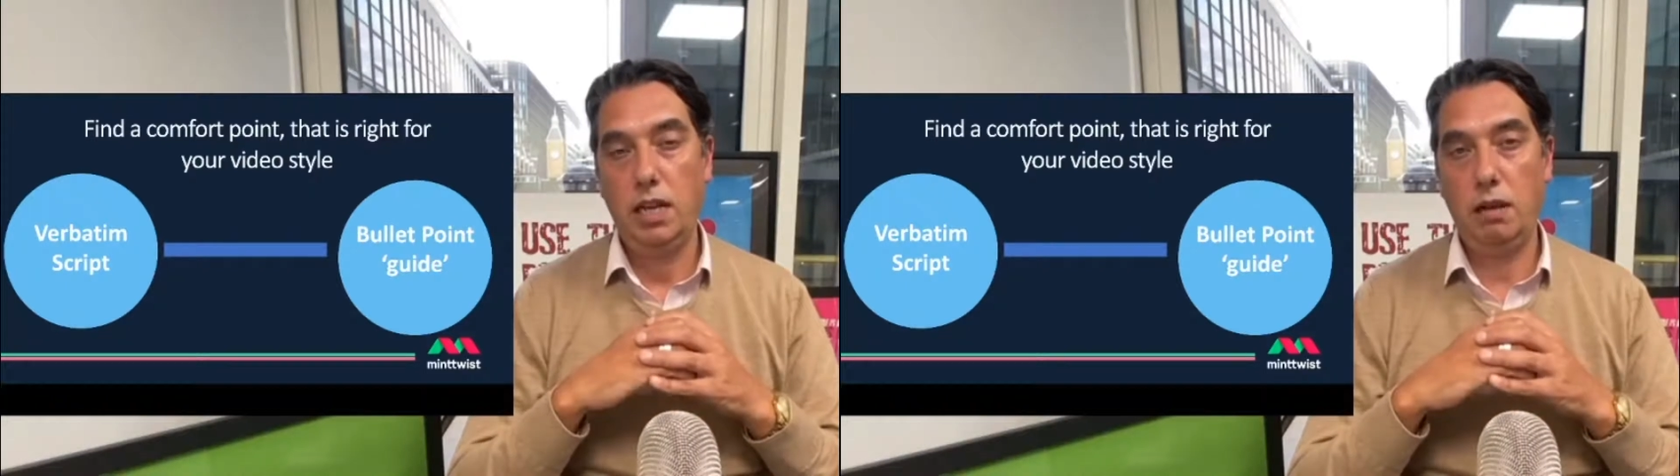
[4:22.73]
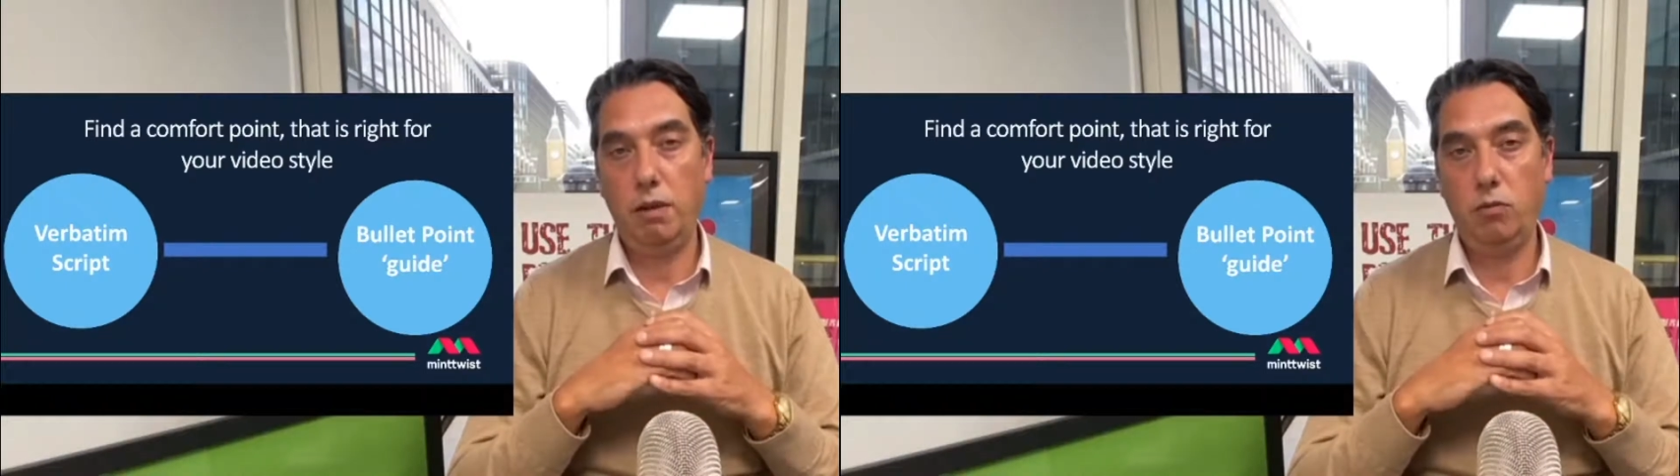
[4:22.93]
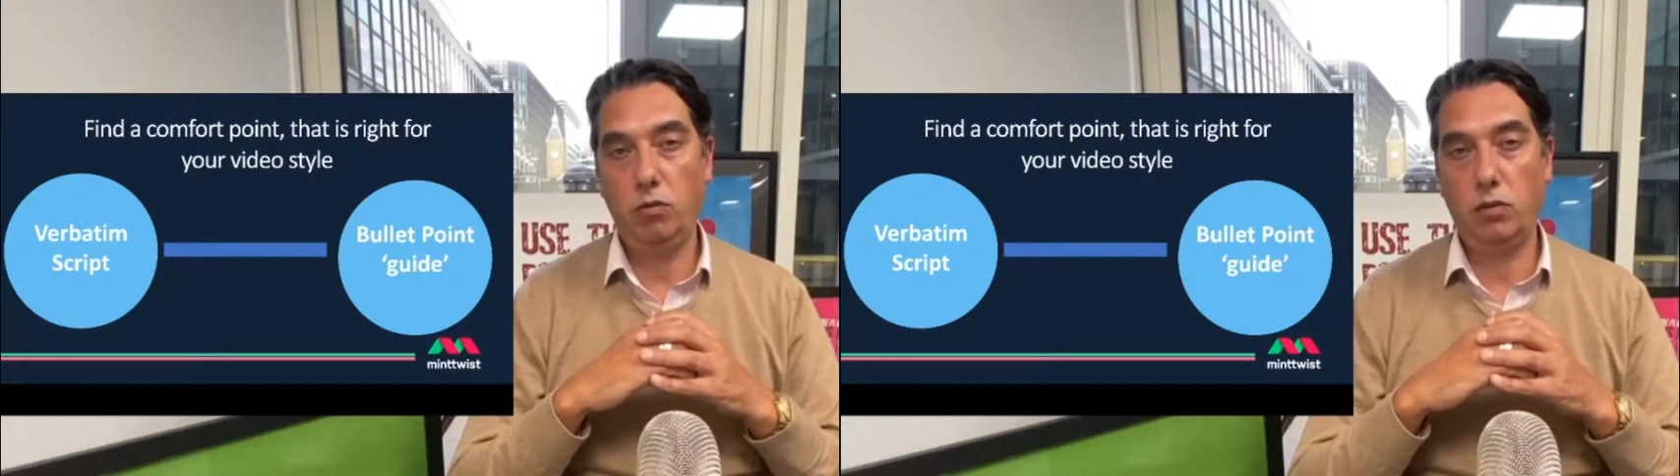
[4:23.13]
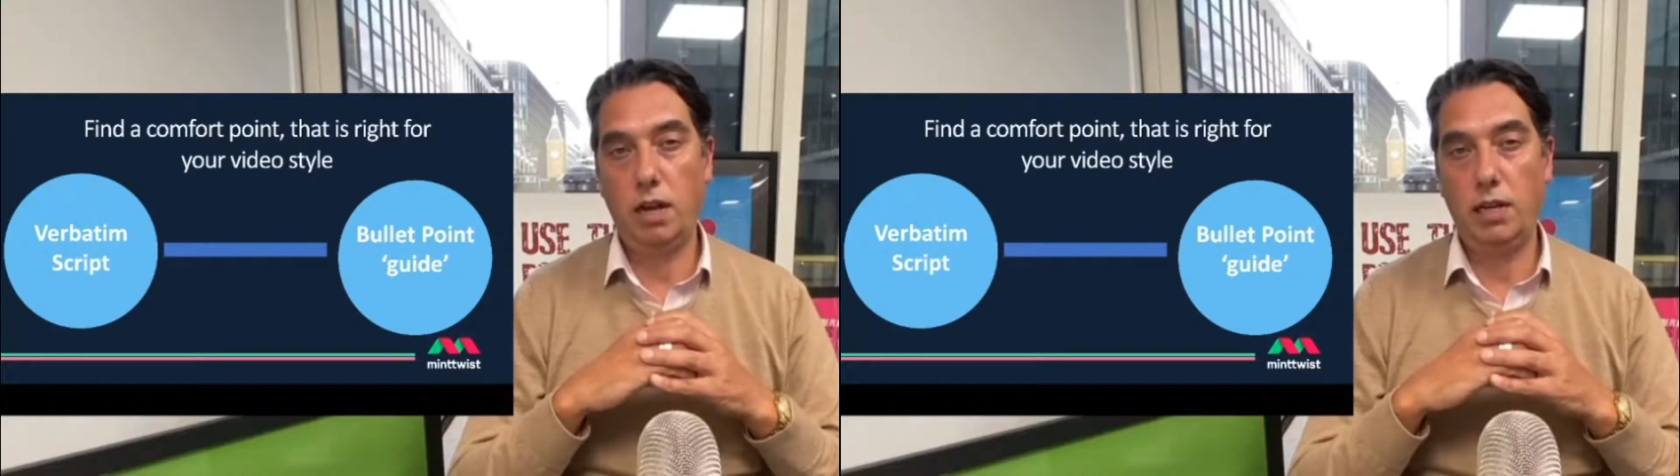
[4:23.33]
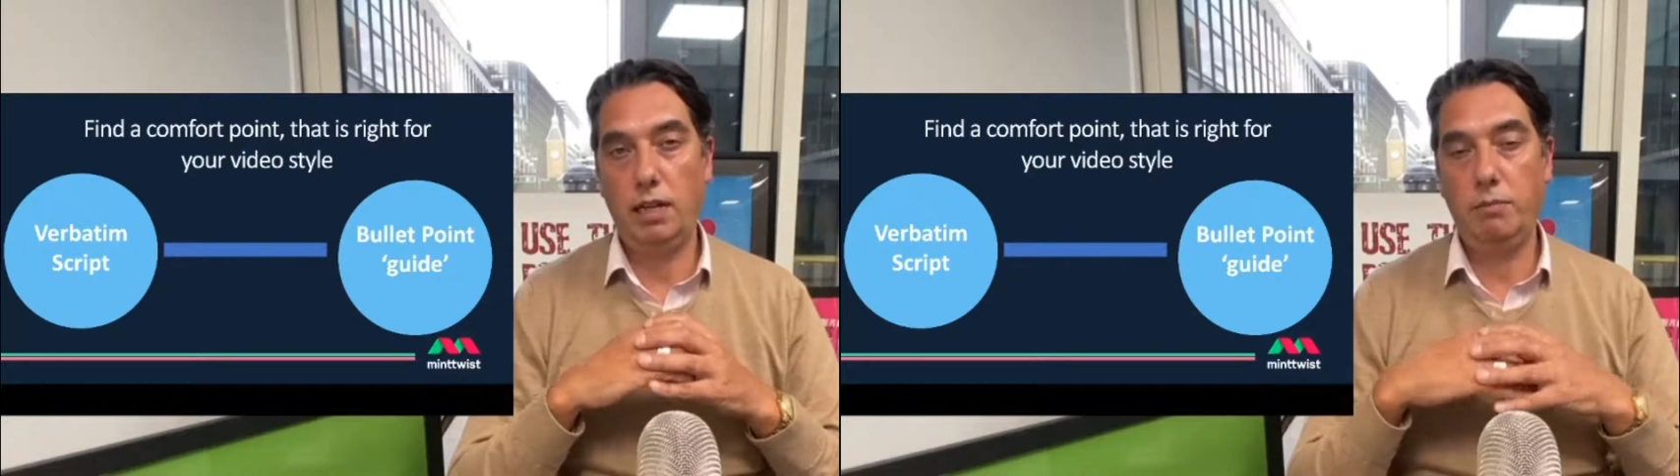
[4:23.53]
a bit more
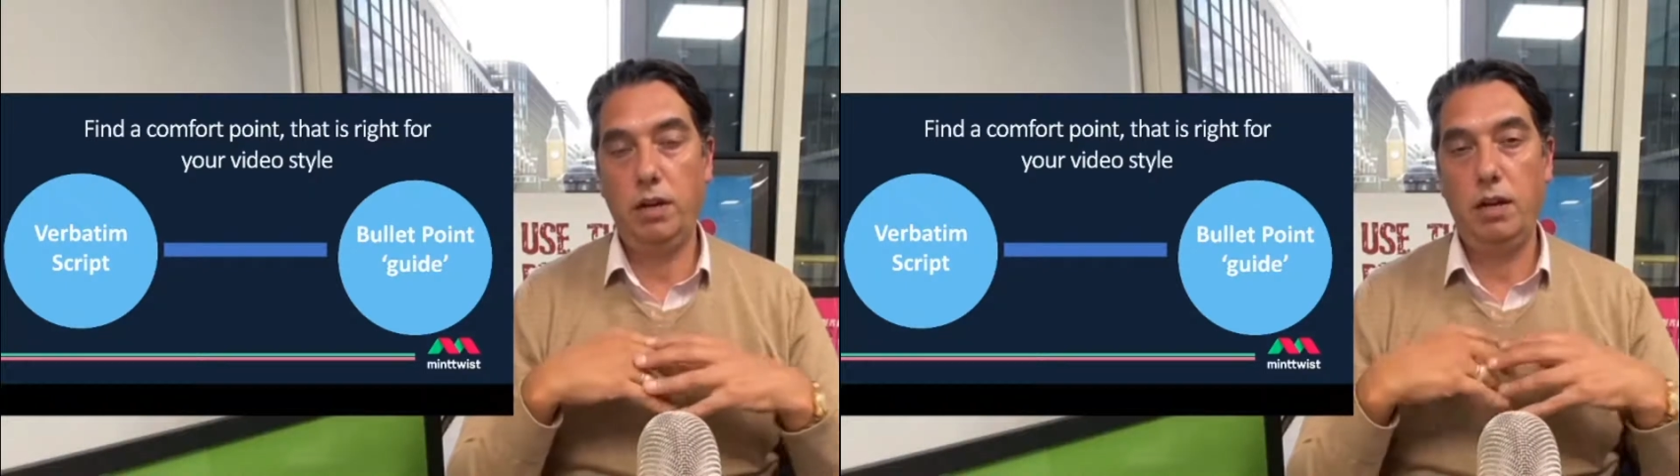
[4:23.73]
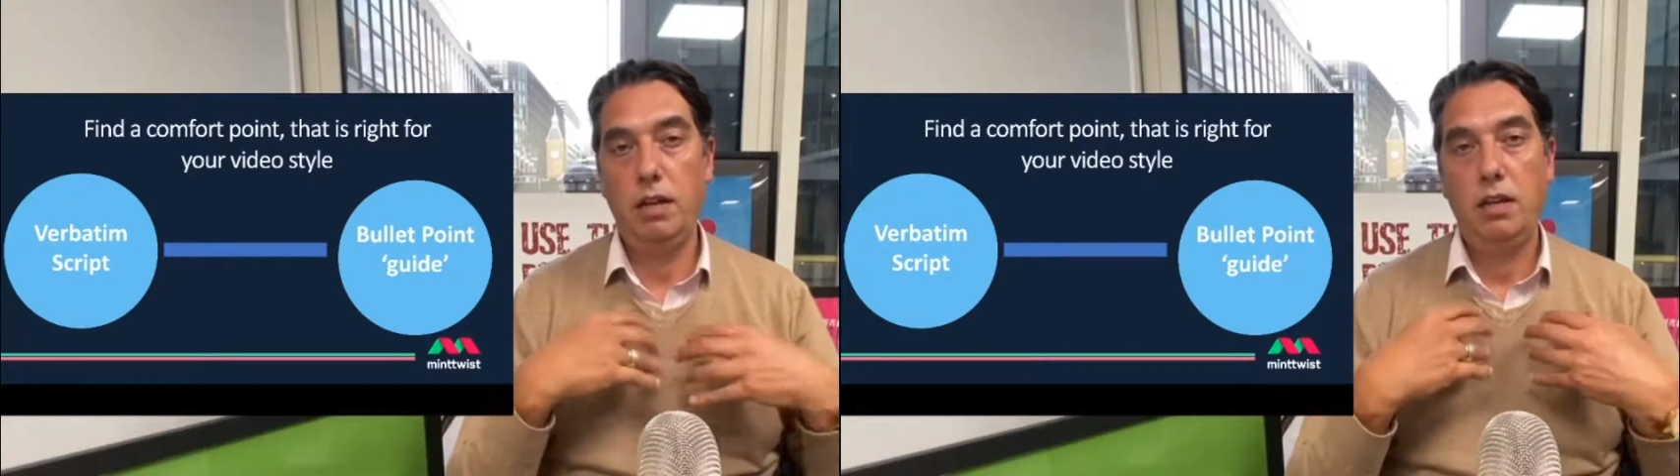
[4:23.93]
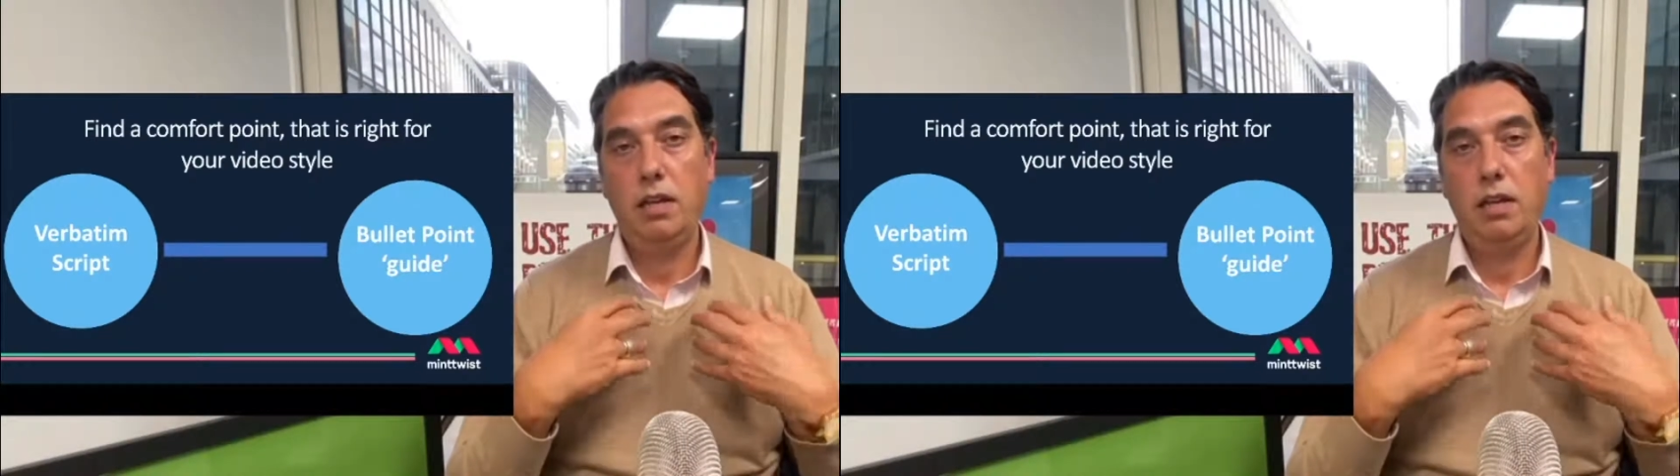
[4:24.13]
tightly, but